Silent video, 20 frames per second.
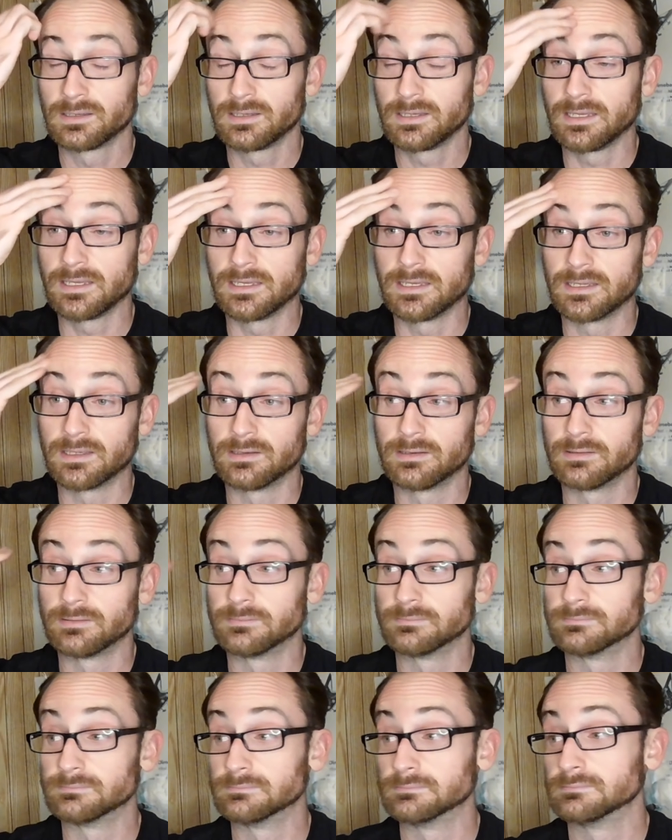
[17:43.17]

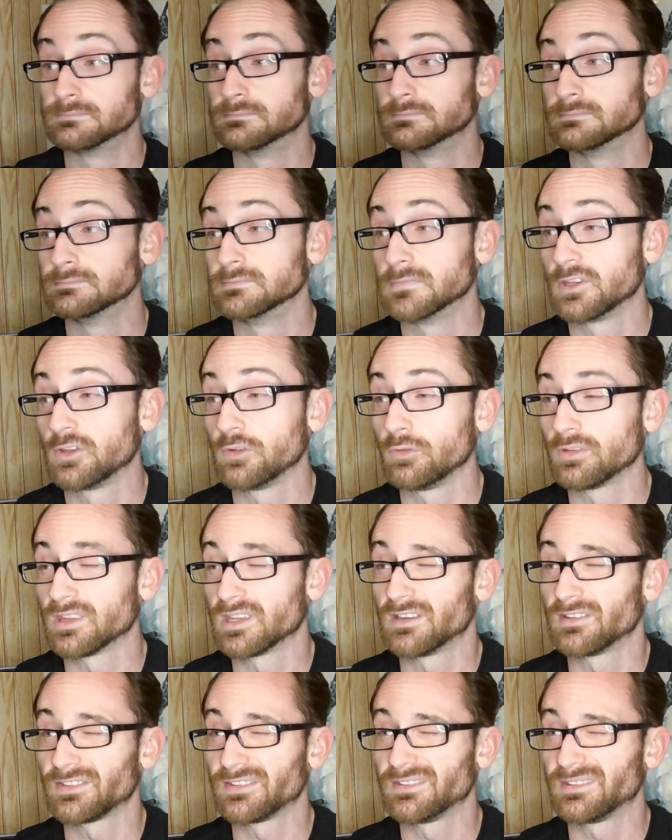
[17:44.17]
in
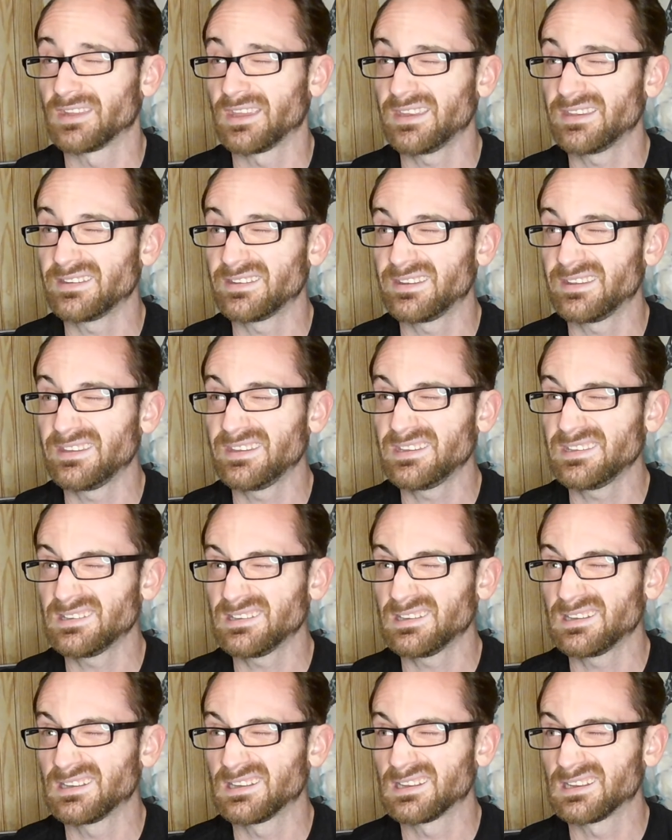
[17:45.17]
2018.
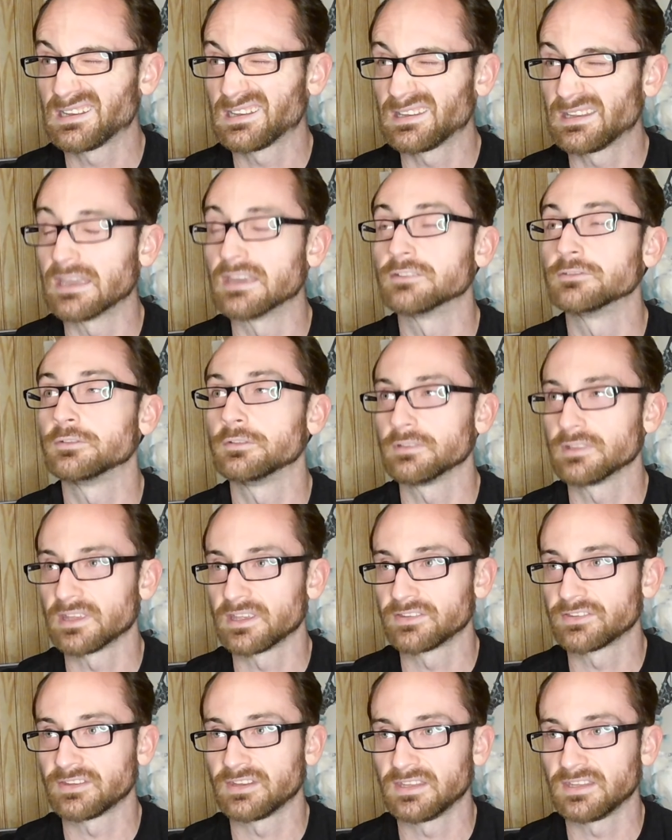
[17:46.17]
Yeah,
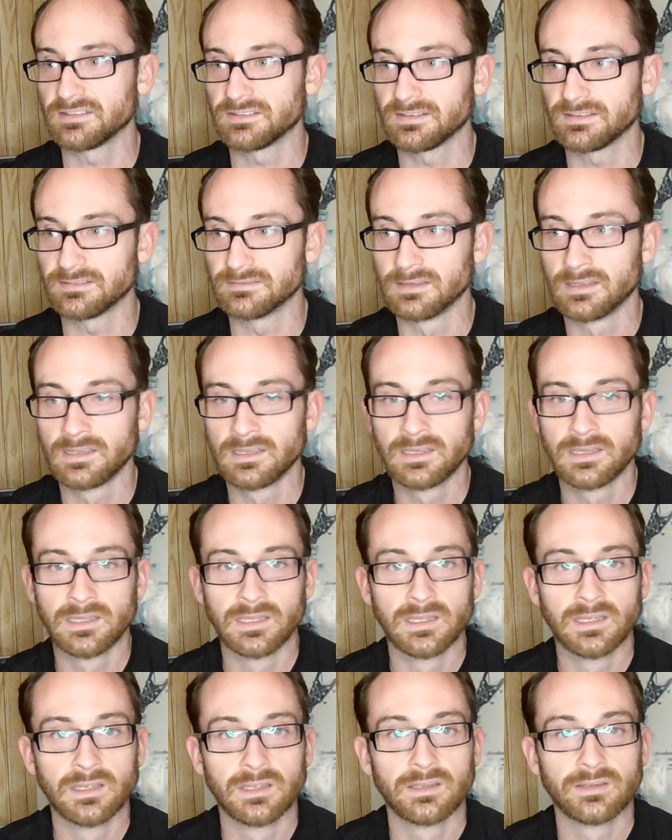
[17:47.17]
2018.
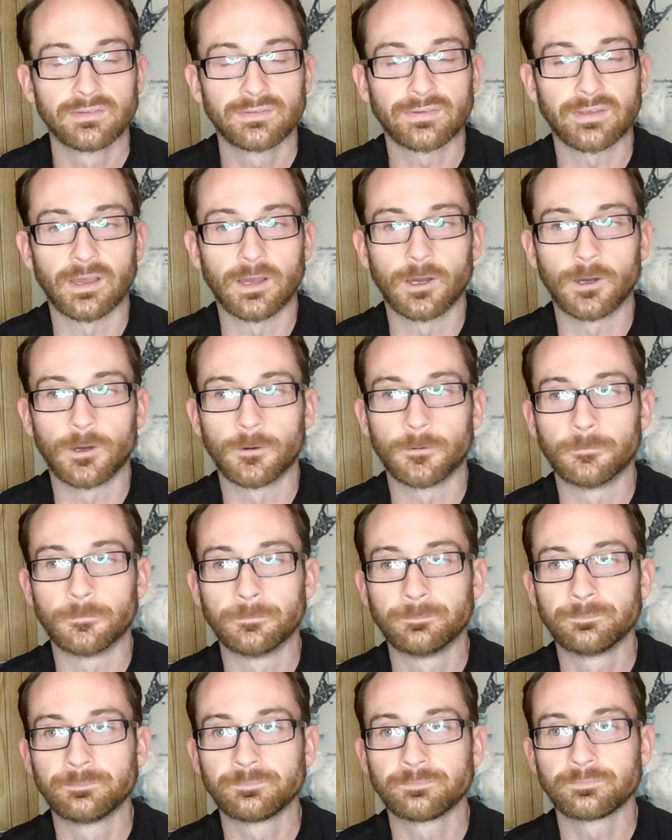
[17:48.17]
So,
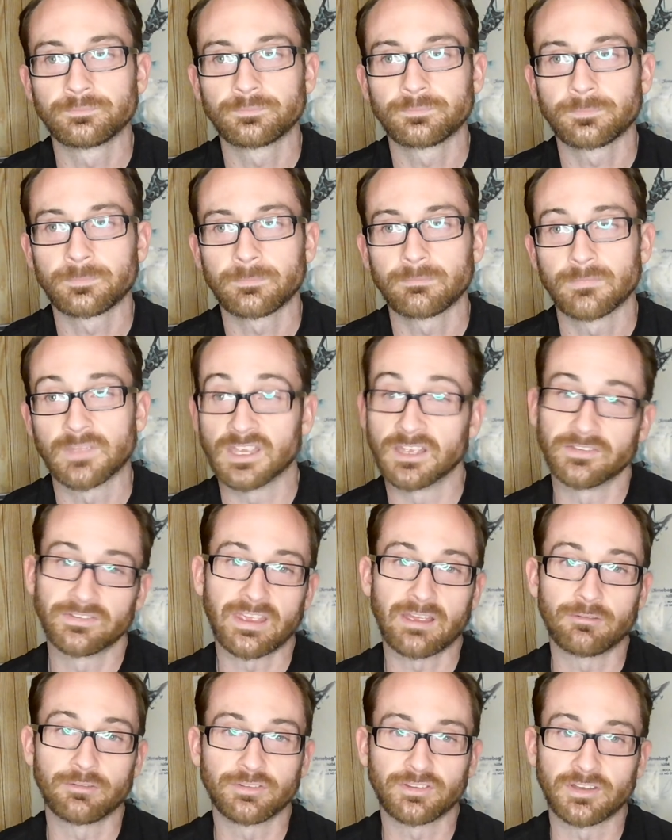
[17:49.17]
because
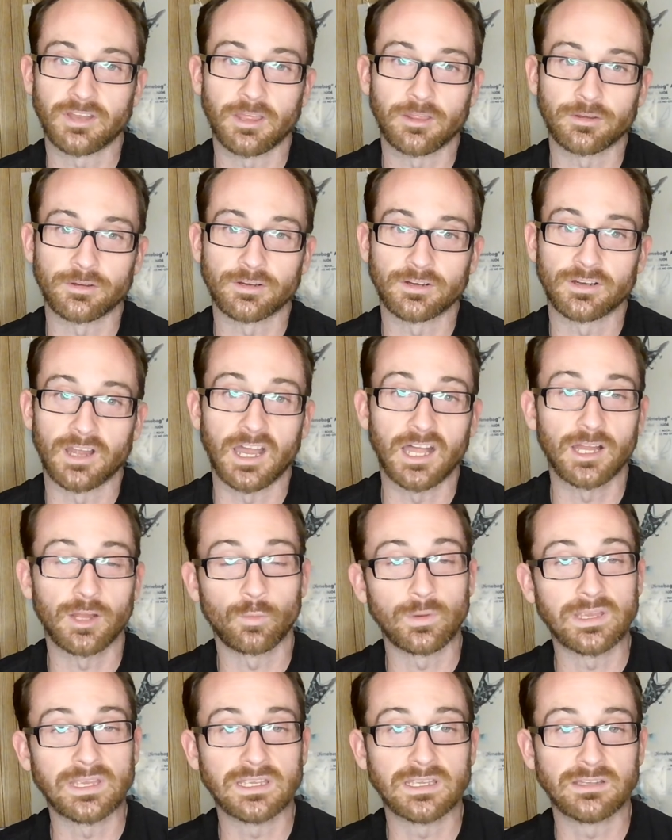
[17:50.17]
that was another
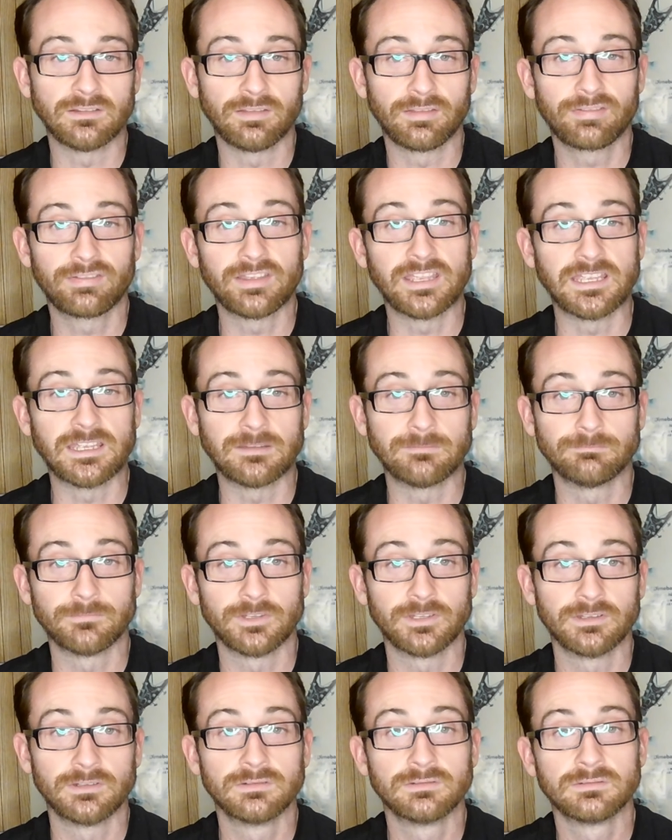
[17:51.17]

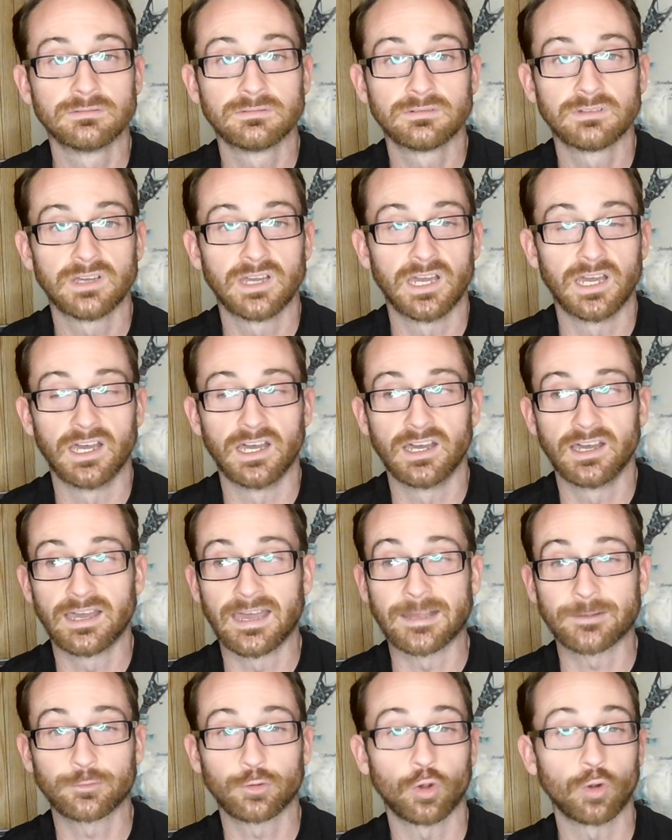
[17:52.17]
Halloween-themed
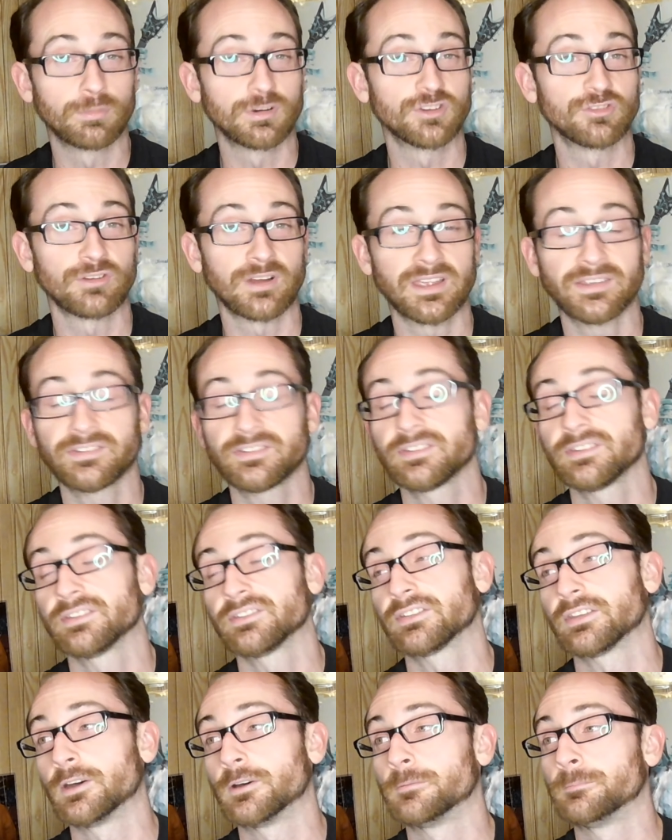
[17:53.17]
October race.
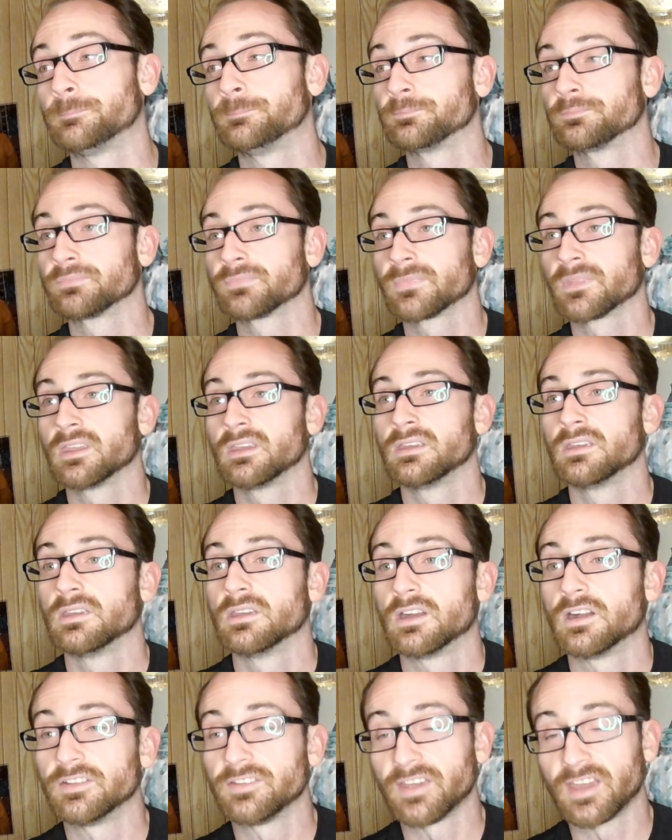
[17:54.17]
So,
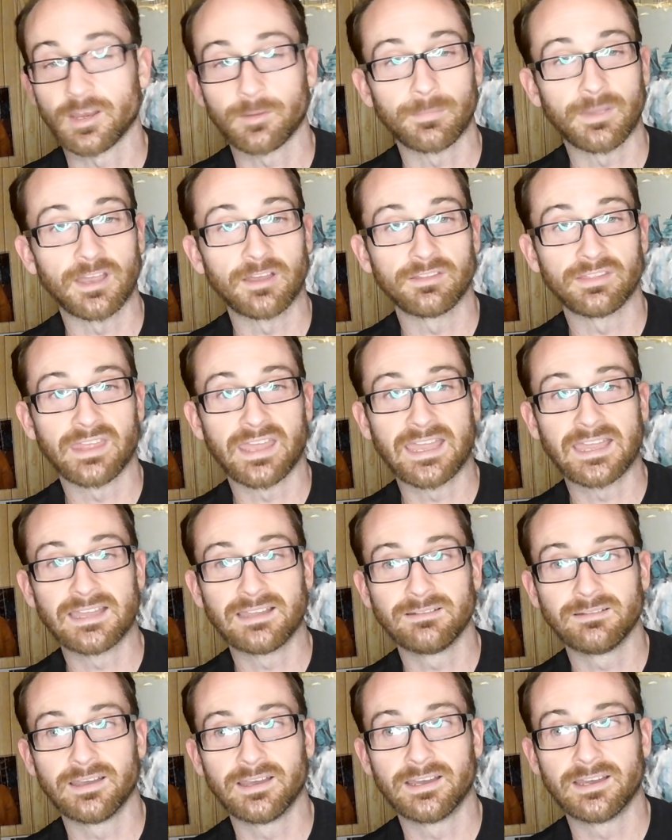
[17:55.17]
I'll talk about that
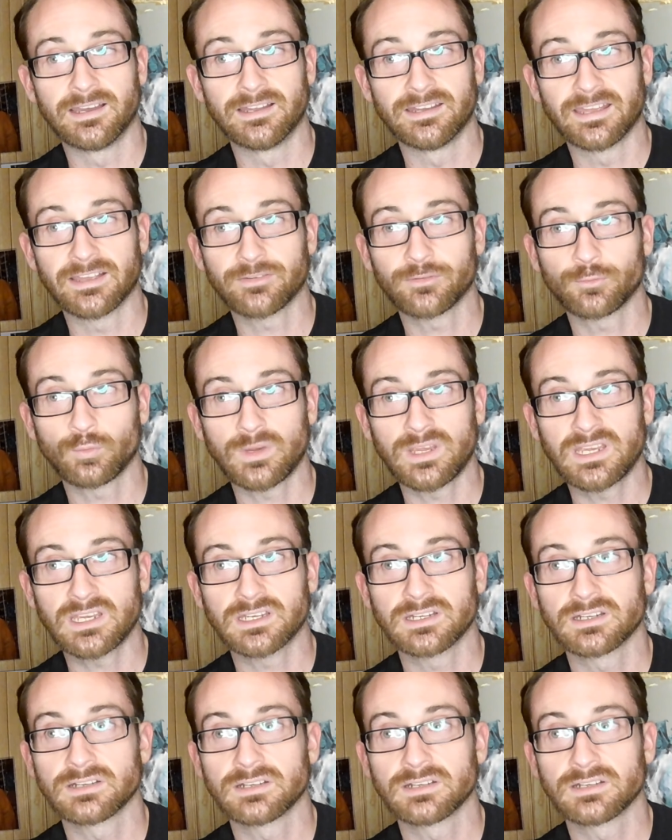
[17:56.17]
next week.